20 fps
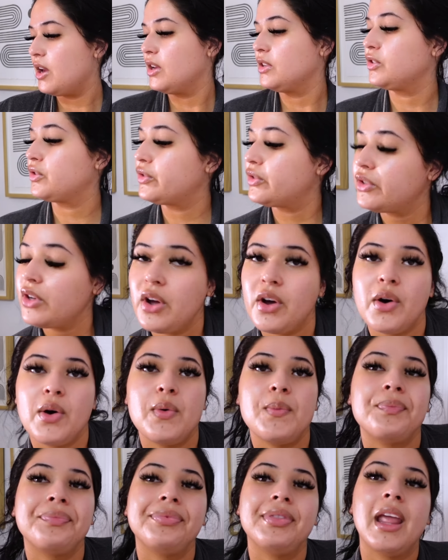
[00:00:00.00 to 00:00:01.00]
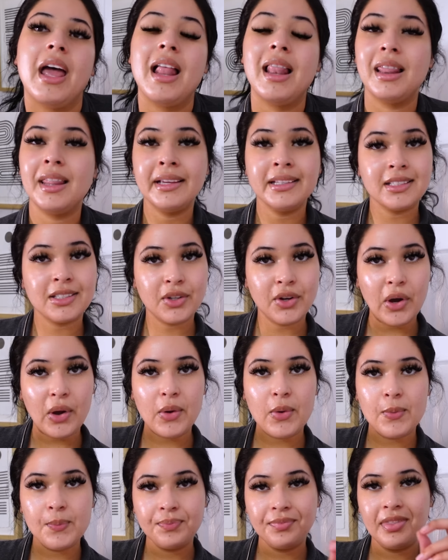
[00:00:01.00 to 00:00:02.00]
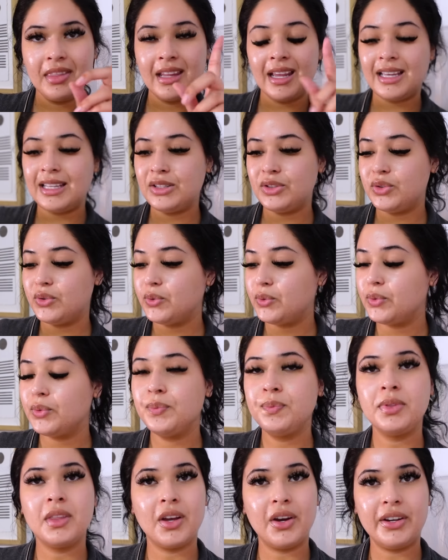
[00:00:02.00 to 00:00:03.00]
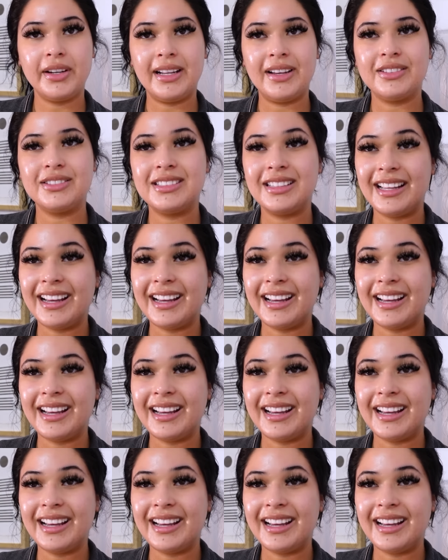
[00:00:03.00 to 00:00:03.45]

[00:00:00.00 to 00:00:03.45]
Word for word: So let's go and do our nails